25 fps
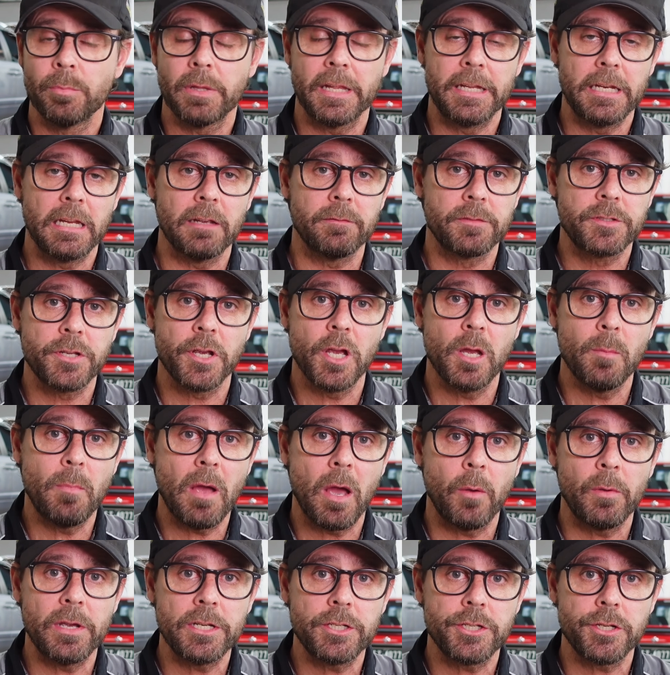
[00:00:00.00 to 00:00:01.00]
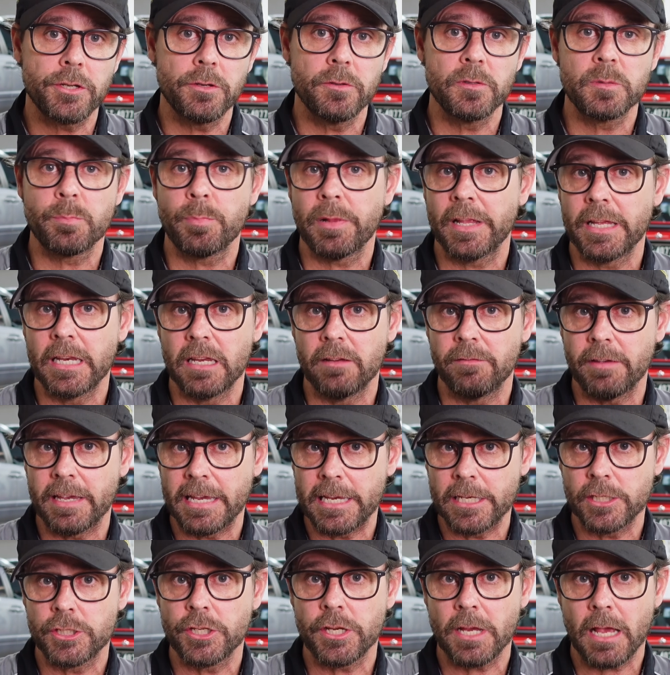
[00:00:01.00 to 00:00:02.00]
Plenty of turbo issues, plenty of
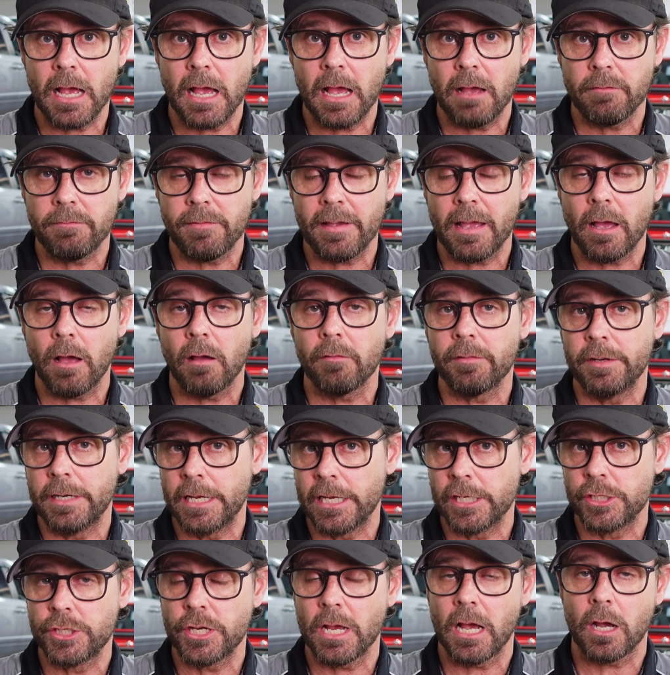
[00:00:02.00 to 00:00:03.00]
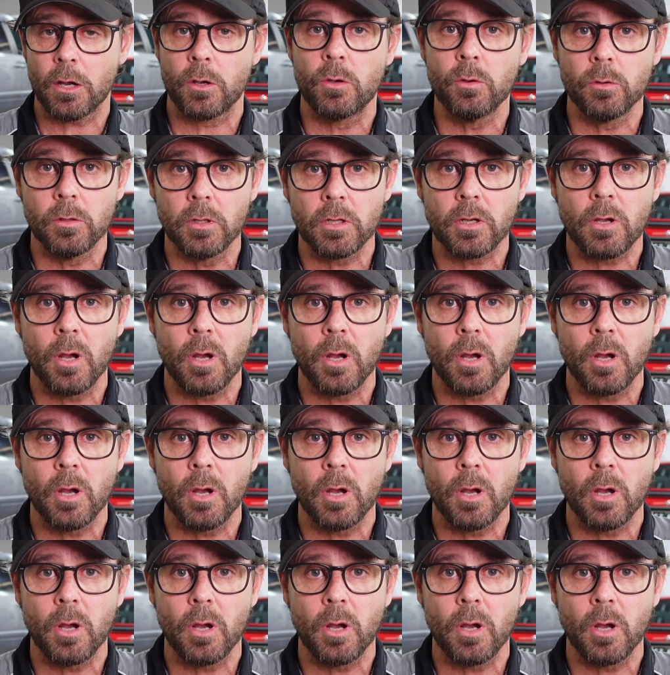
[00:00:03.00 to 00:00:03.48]
EGR valve and EGR cooler